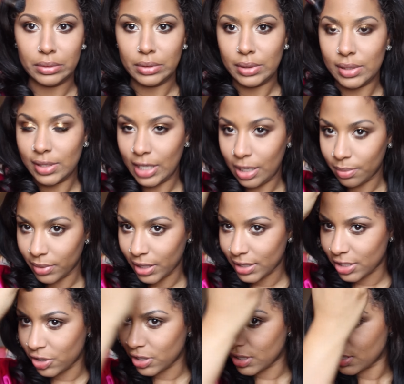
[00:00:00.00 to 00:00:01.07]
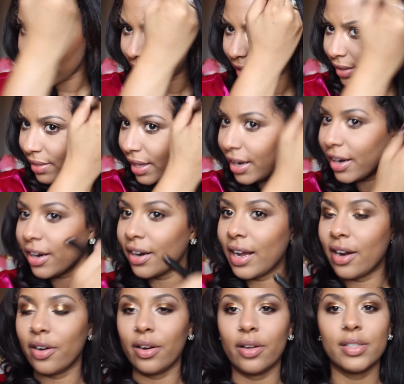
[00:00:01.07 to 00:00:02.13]
seamless just is like there
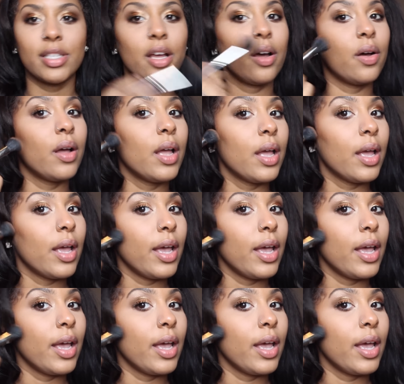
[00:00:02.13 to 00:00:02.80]
I don't know so